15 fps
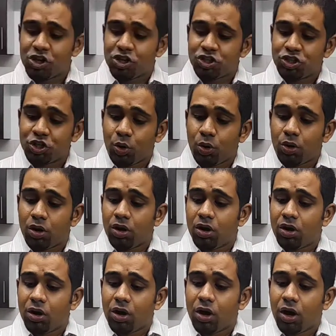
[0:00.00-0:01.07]
So
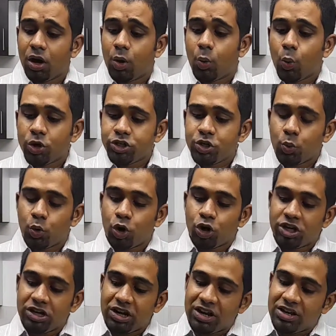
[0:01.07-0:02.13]
what you
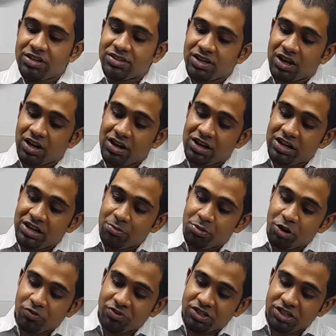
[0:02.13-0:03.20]
want is a little bit
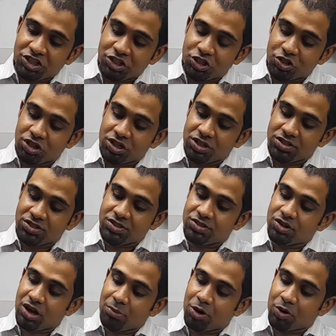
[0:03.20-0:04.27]
of these sugars to
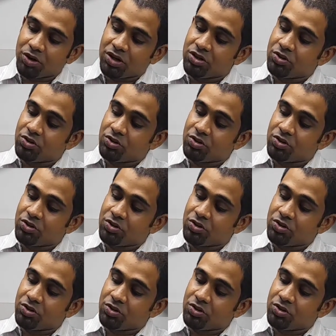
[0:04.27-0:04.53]
come out.